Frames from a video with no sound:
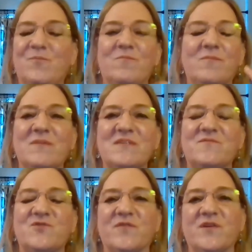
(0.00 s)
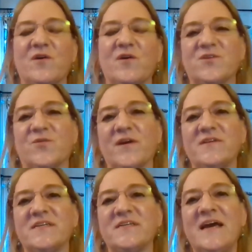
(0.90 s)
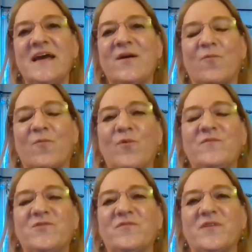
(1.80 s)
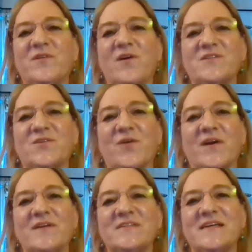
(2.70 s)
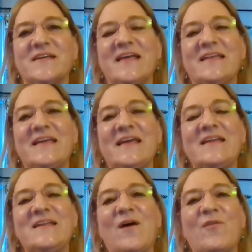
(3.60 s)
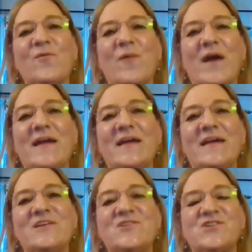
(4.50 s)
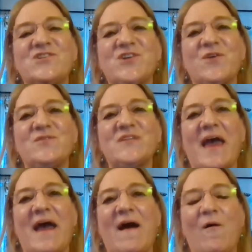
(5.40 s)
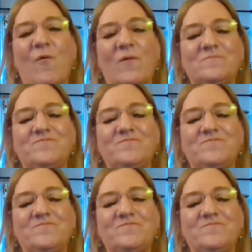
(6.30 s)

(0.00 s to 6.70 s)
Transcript: must have driven NASA crazy or would have driven NASA crazy. In another way, it just shows how